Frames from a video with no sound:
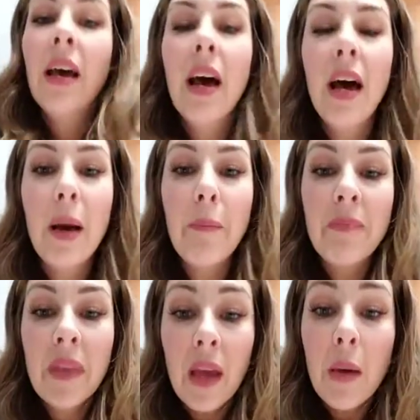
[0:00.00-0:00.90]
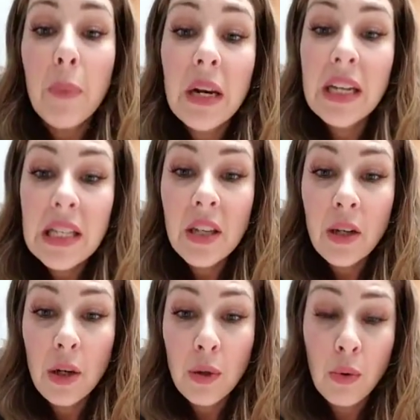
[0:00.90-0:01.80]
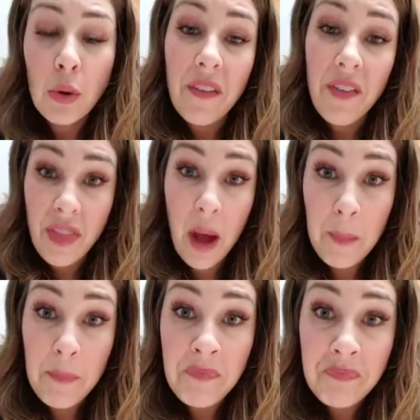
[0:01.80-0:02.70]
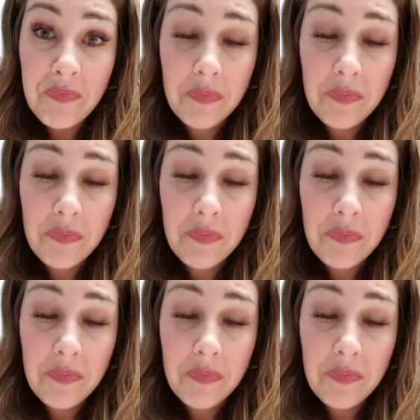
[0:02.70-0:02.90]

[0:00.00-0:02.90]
But it is a good rule of thumb